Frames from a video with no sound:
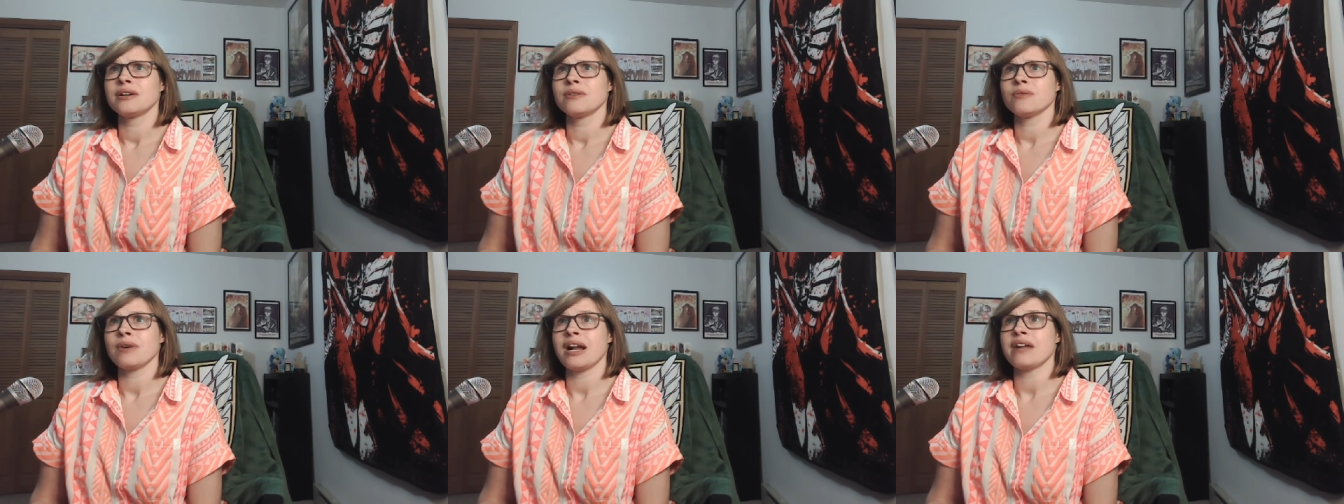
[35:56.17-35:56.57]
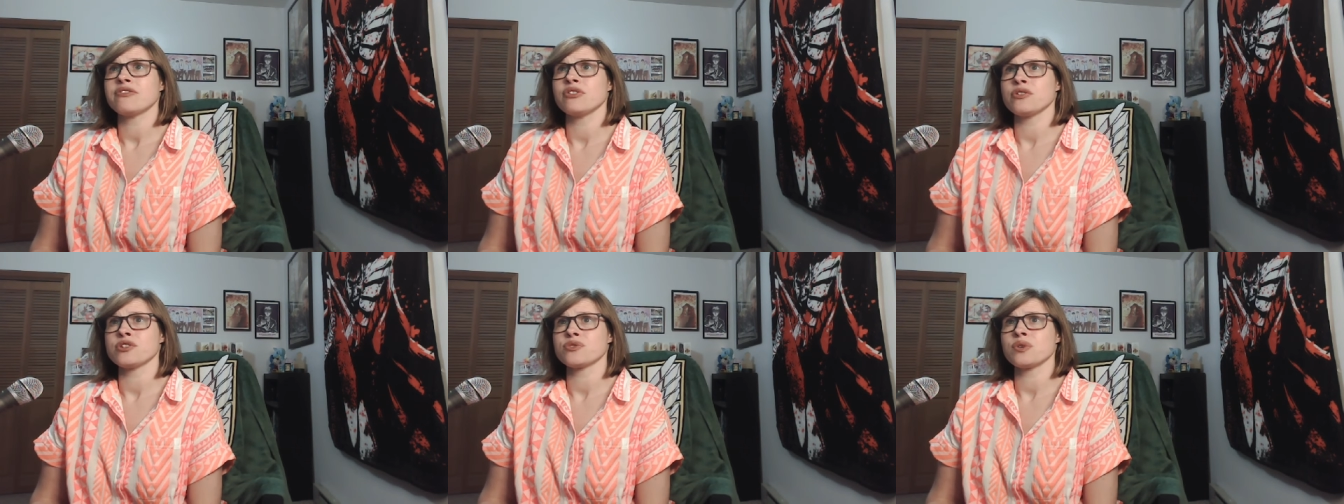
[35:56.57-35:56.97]
Right
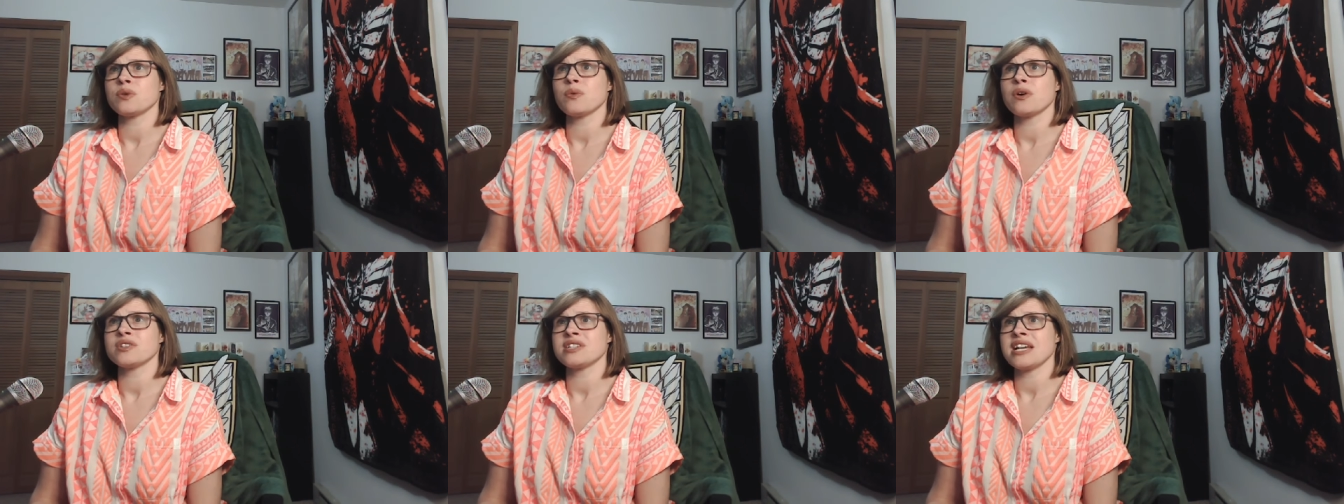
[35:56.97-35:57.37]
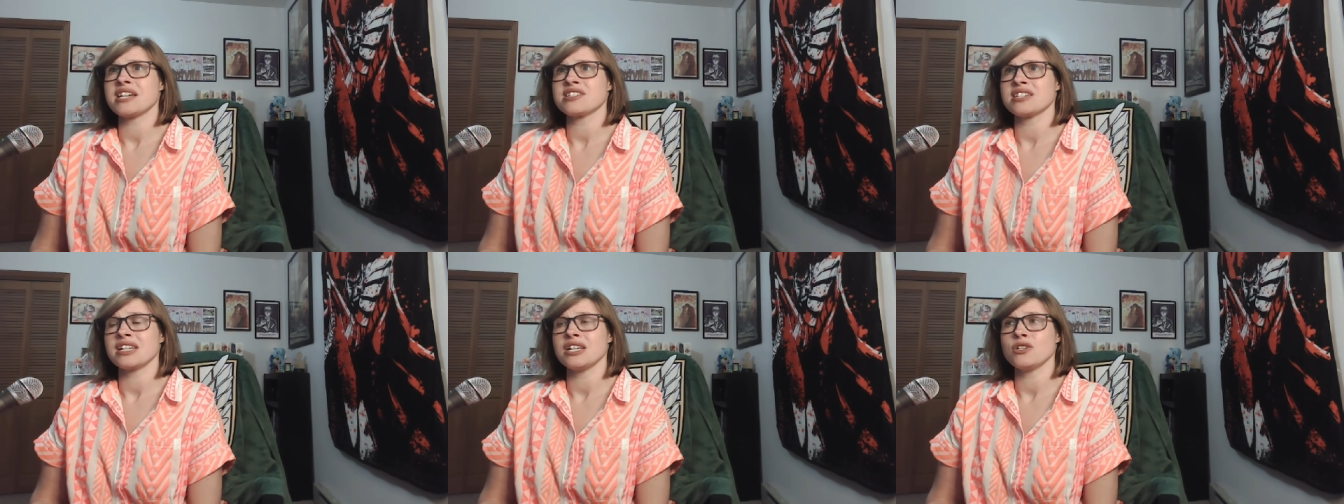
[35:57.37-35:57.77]
after those three words, he
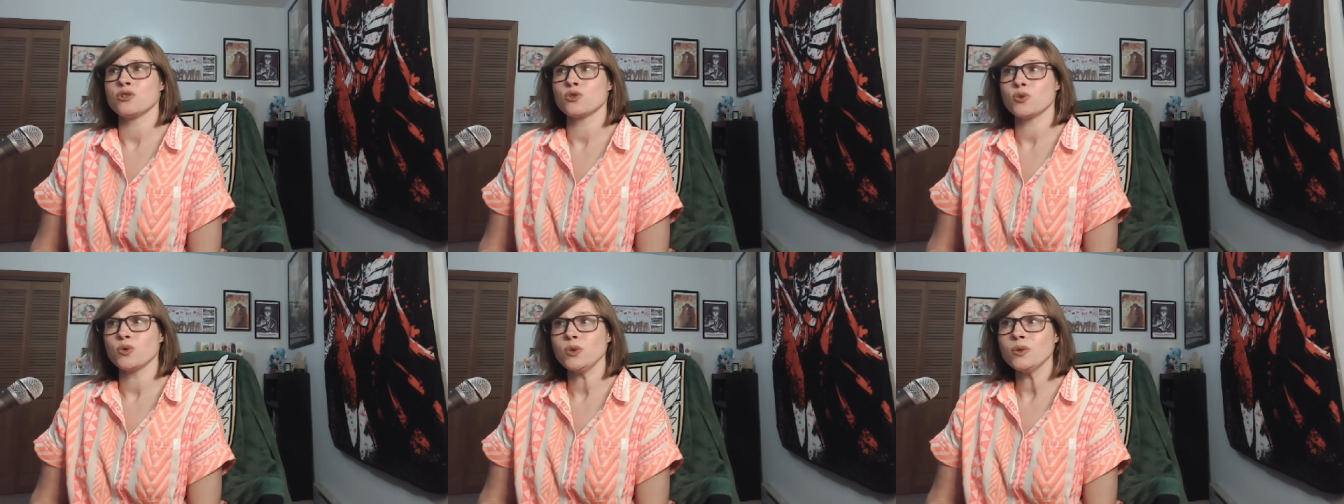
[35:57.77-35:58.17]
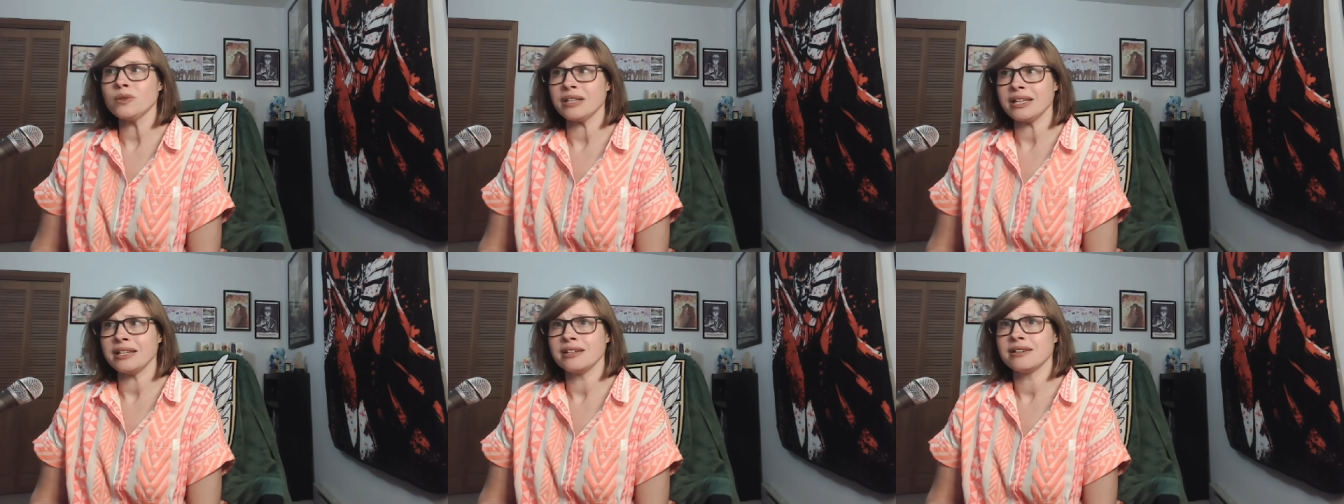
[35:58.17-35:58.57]
asked again,
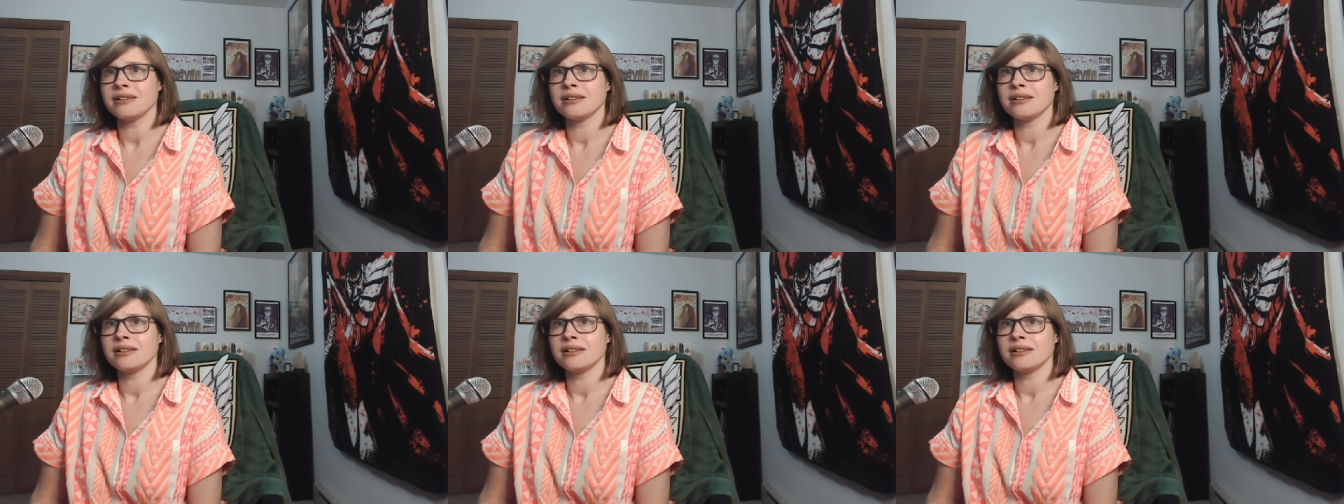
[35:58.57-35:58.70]
Truly.